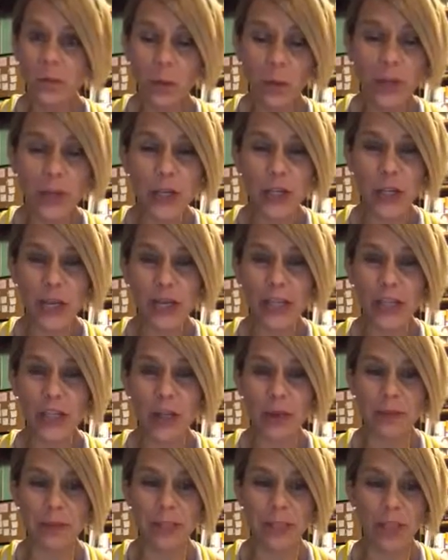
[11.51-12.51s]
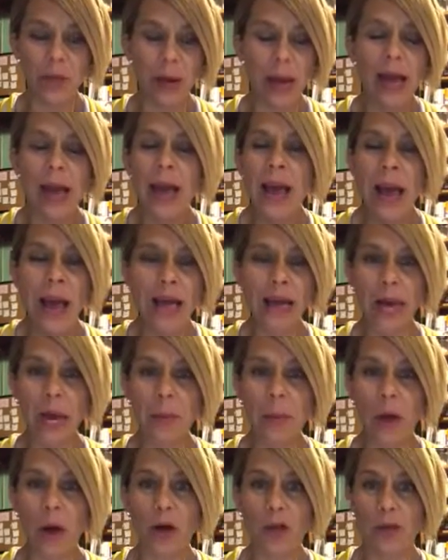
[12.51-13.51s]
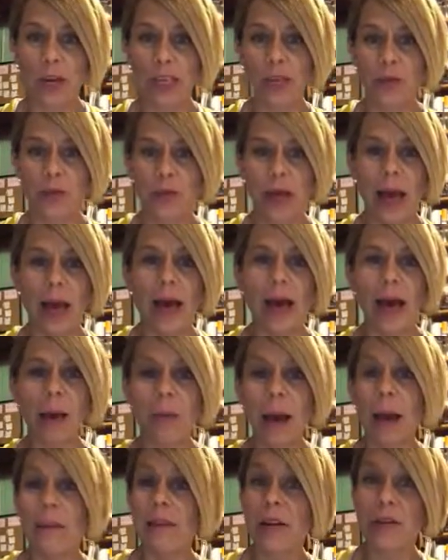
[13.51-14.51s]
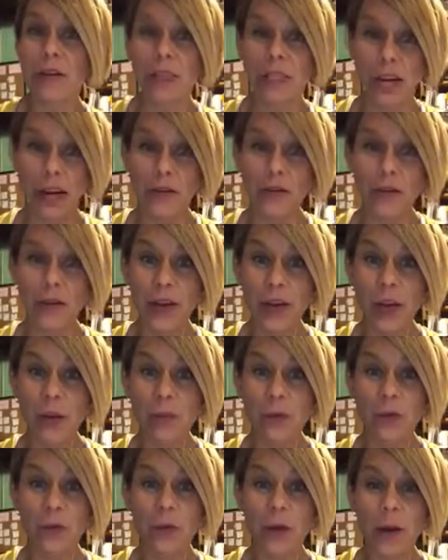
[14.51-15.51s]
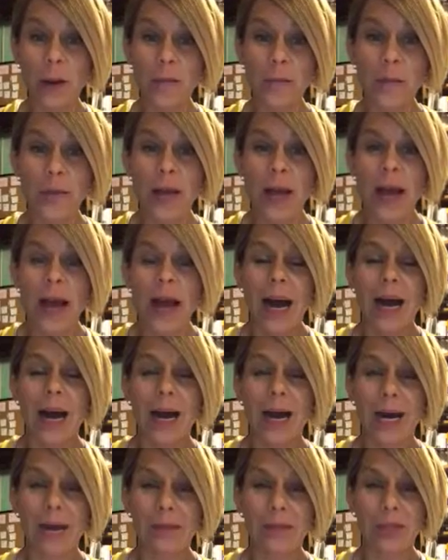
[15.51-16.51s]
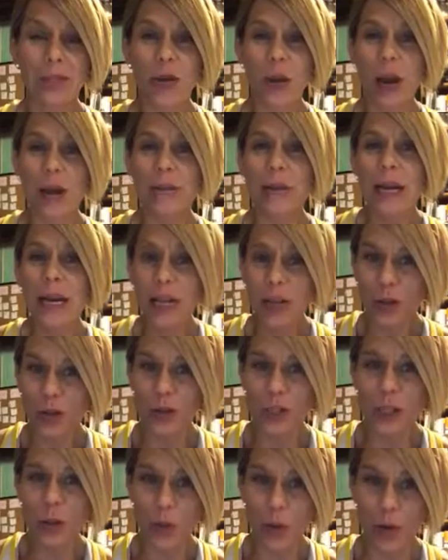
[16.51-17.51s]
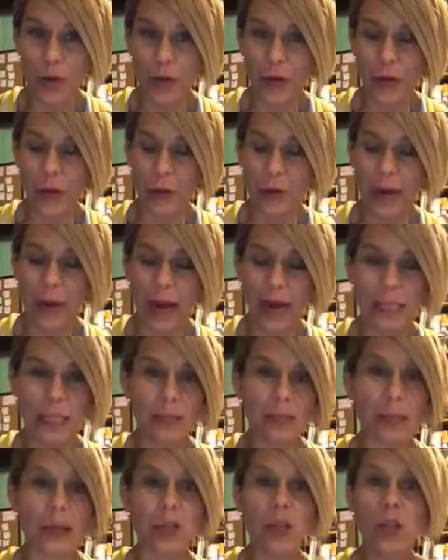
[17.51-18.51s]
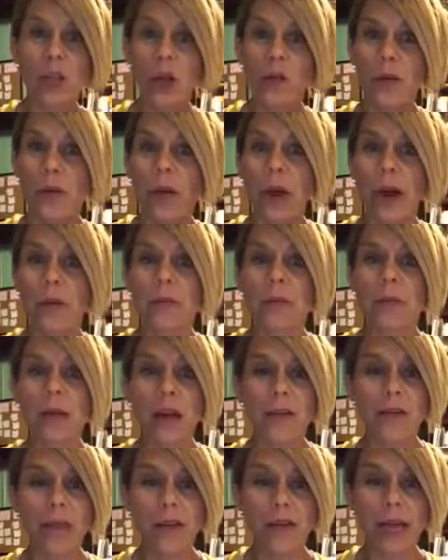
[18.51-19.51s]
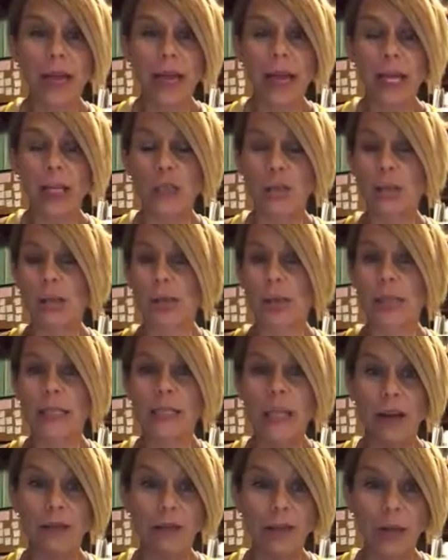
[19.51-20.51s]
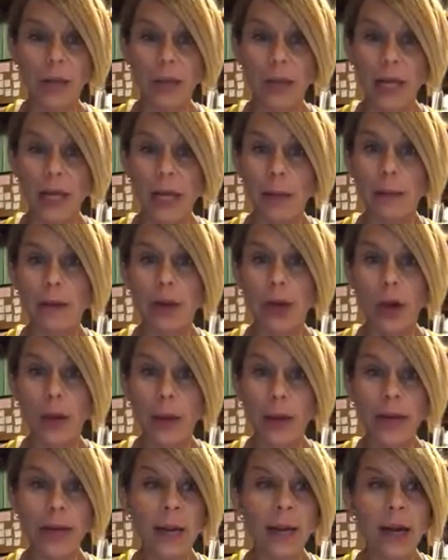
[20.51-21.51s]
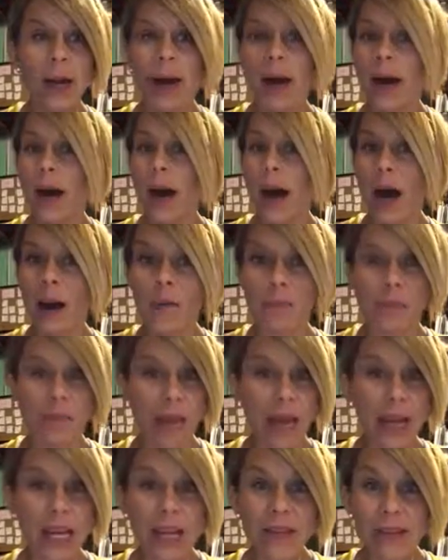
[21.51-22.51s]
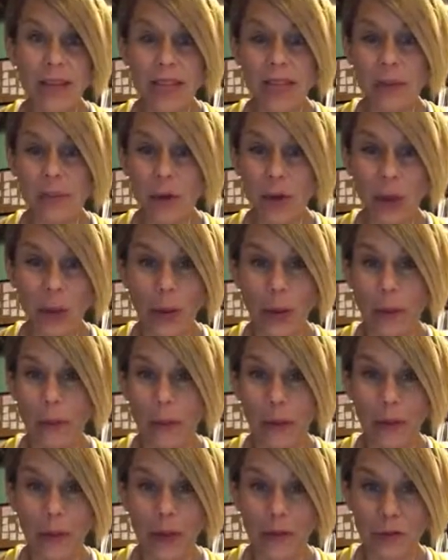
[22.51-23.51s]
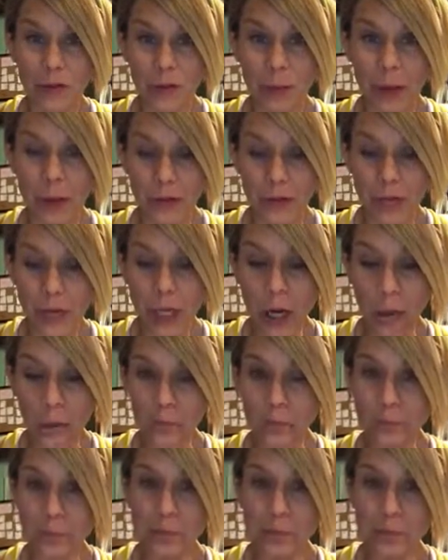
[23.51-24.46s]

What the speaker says: We just kind of jumped into it, and I apologize for that. I've never done FitGo before, so I'm kind of learning with you guys, but so far I'm loving the engagement, so I definitely want to keep it going, and even keep it going month after month. So,